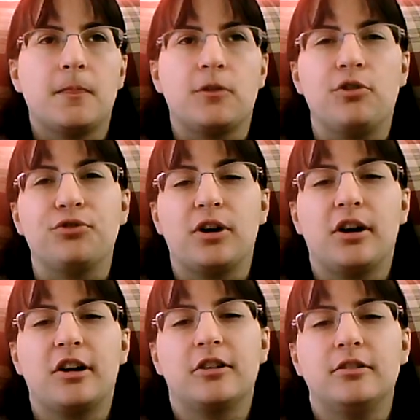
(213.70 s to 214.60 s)
too
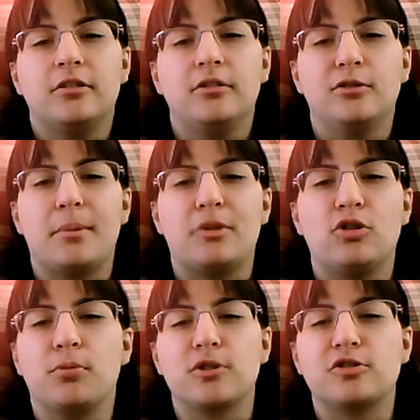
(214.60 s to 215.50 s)
far, or maybe too
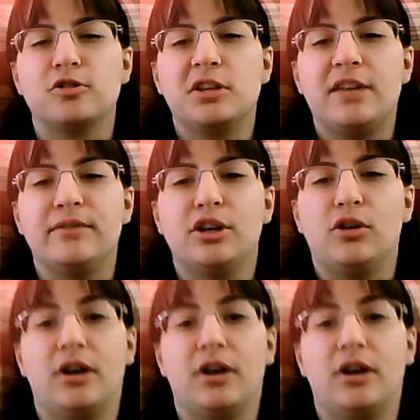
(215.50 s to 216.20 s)
personally, even though